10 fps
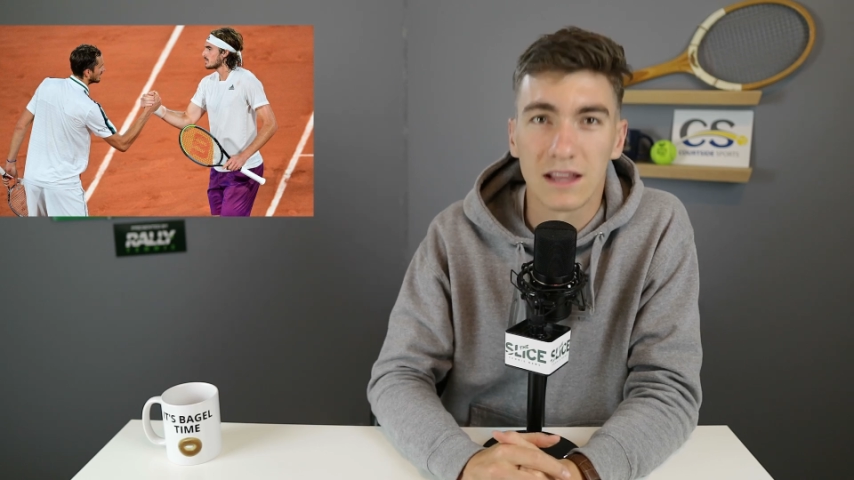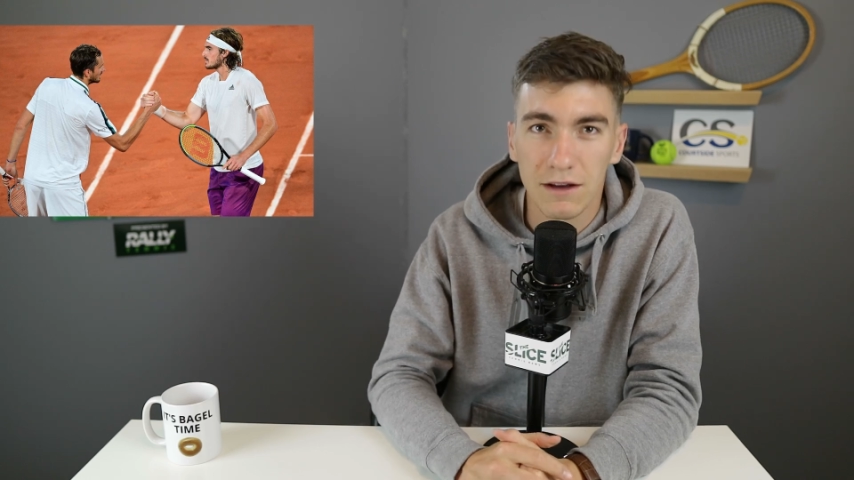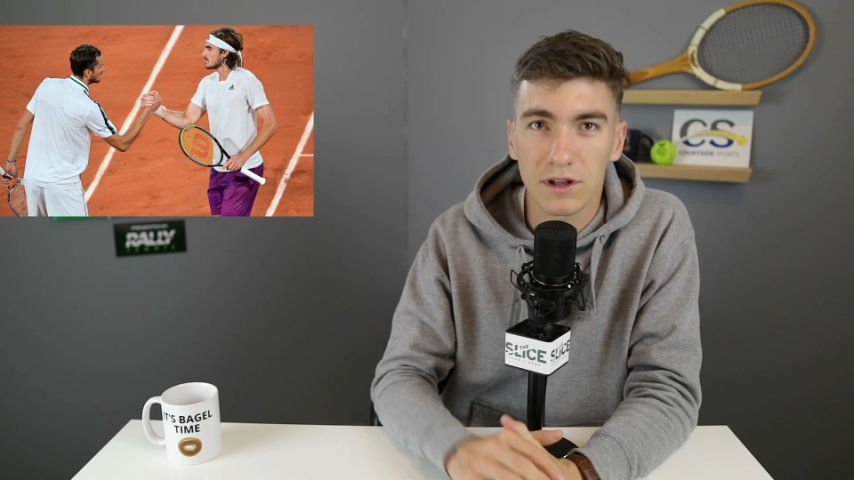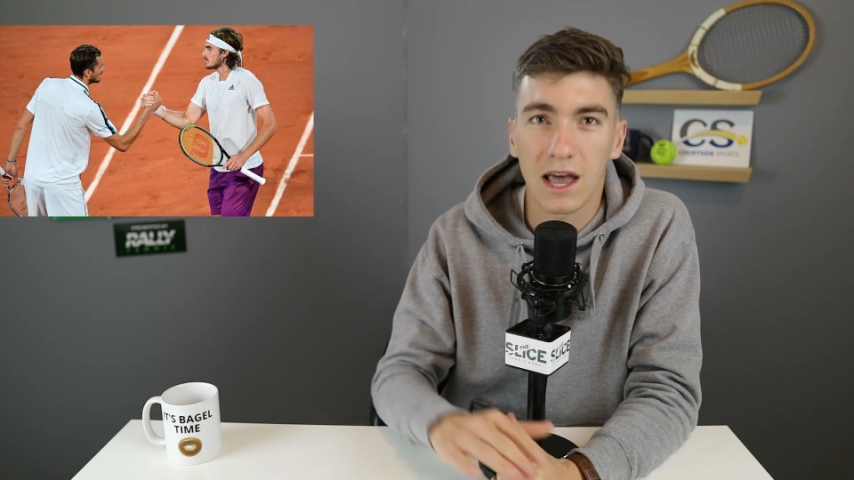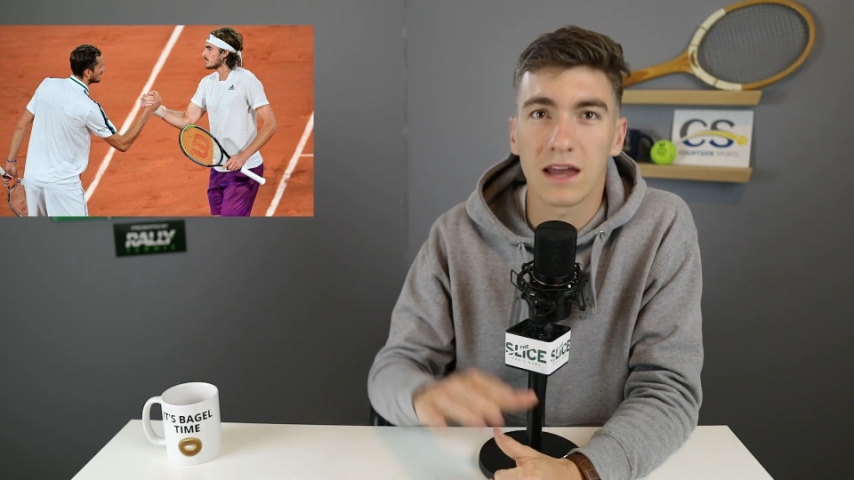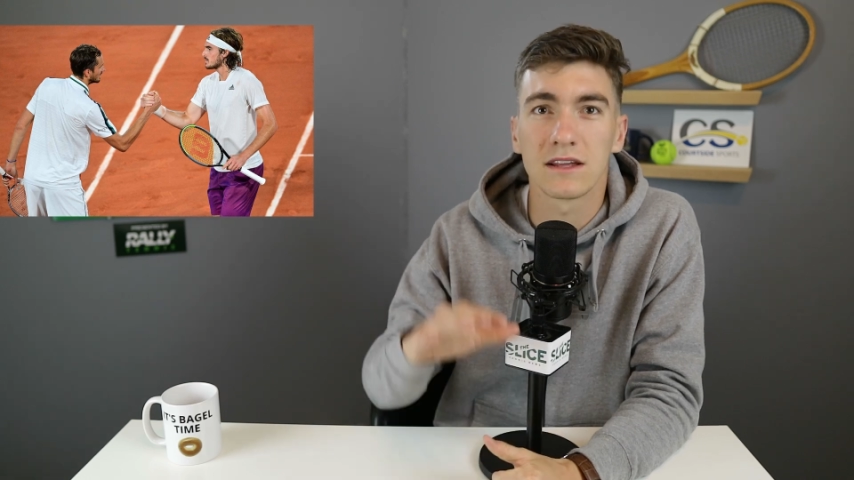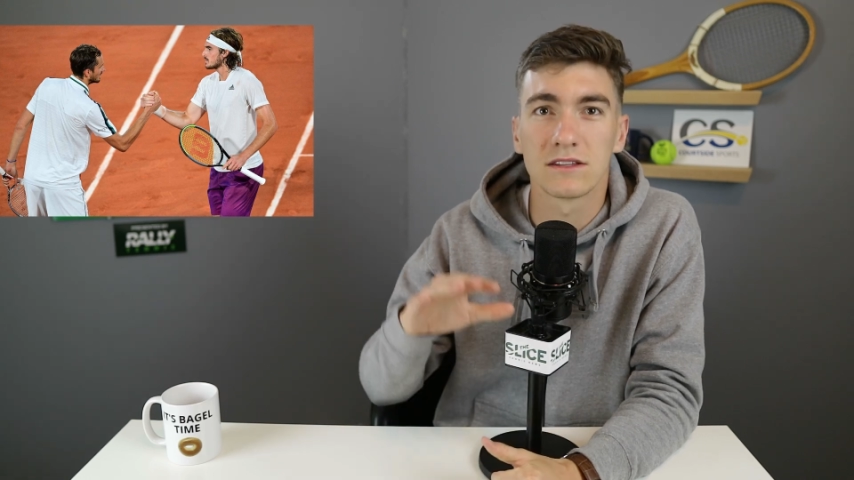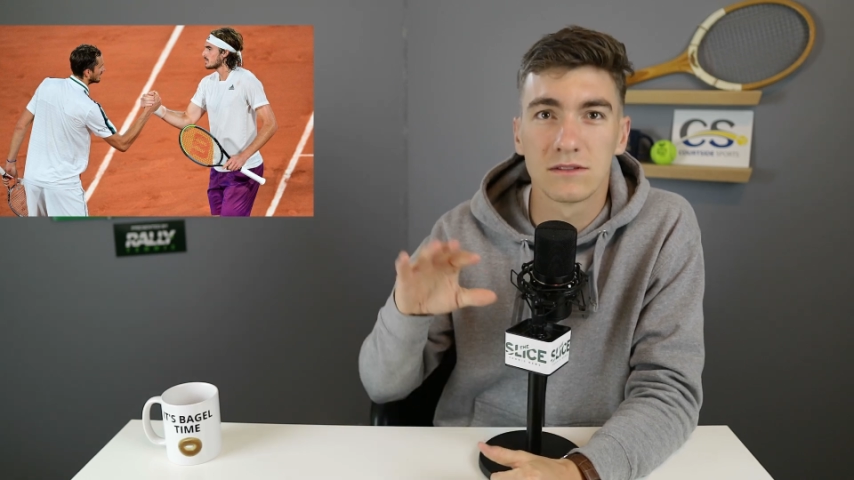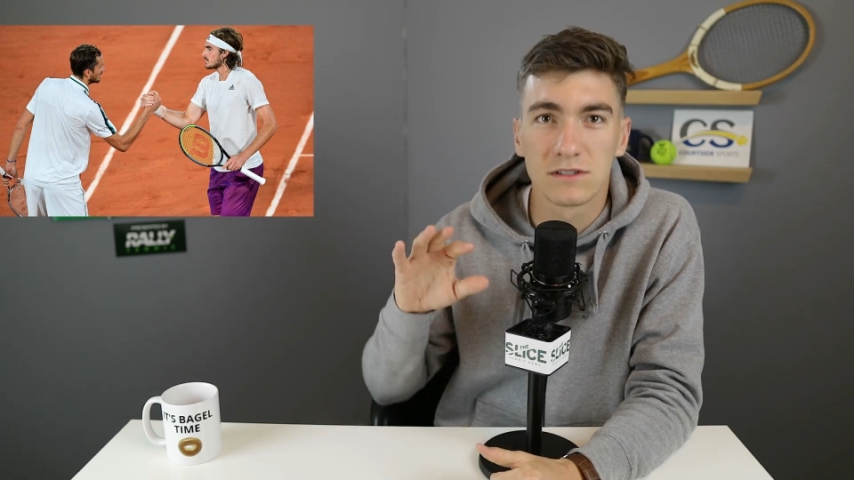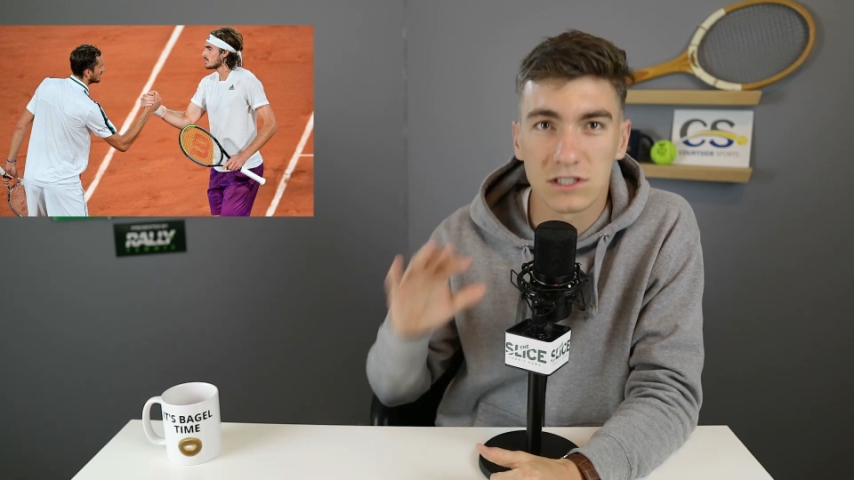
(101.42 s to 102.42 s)

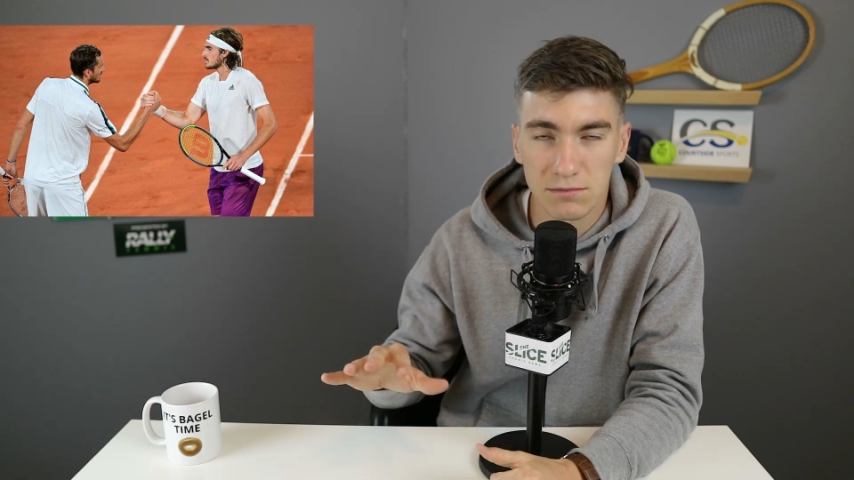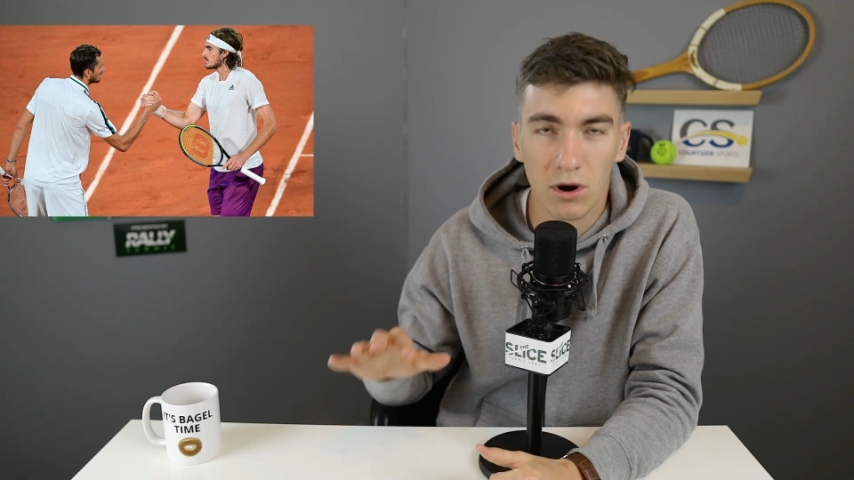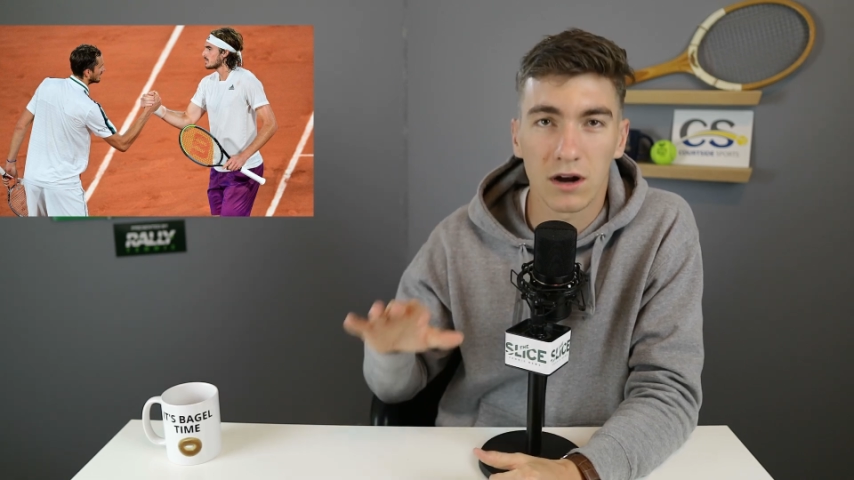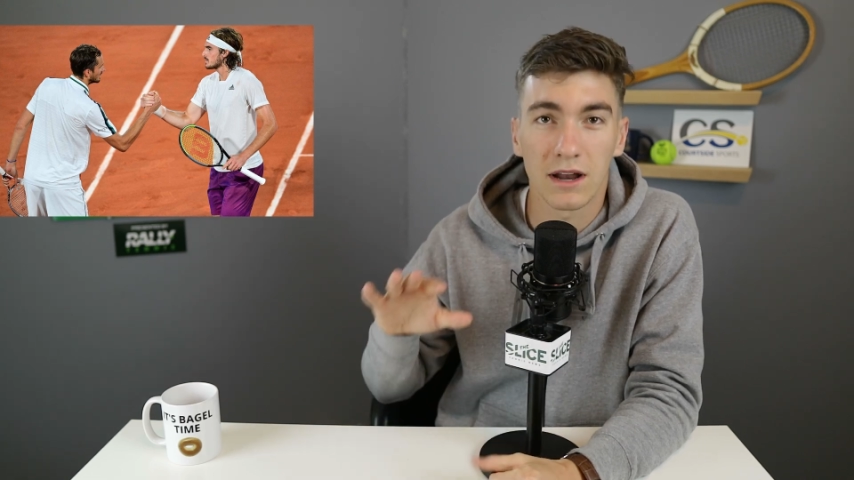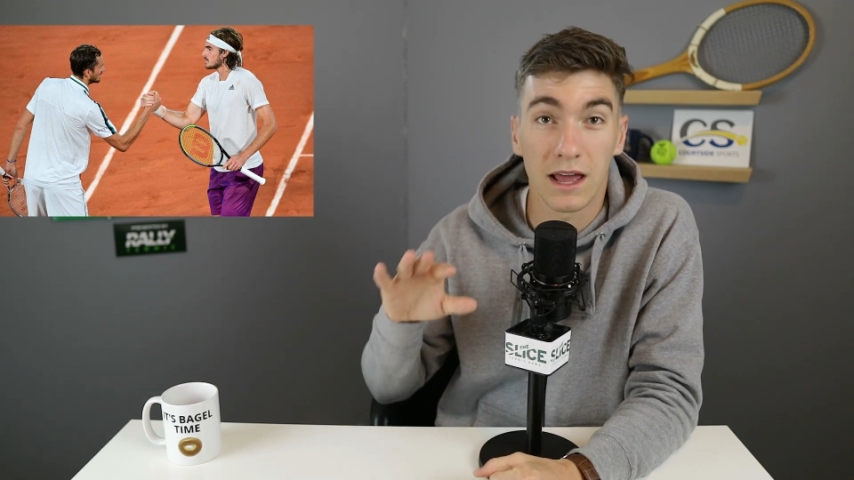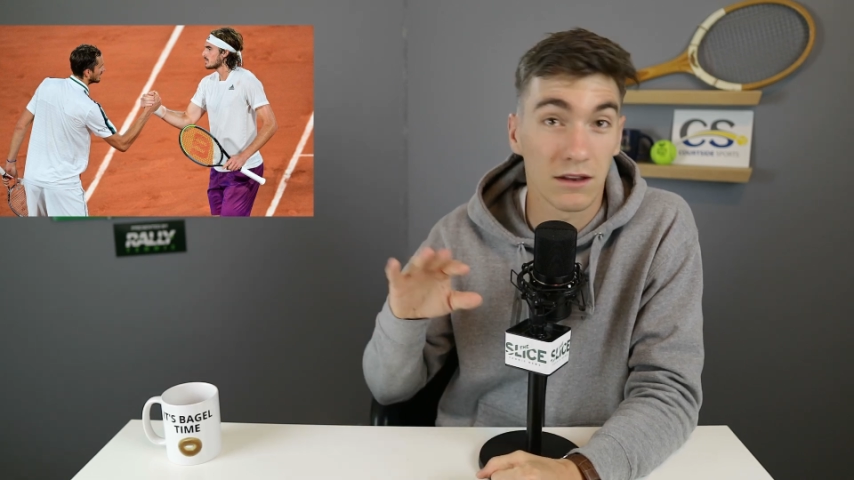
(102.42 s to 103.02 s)
level-headed, smart,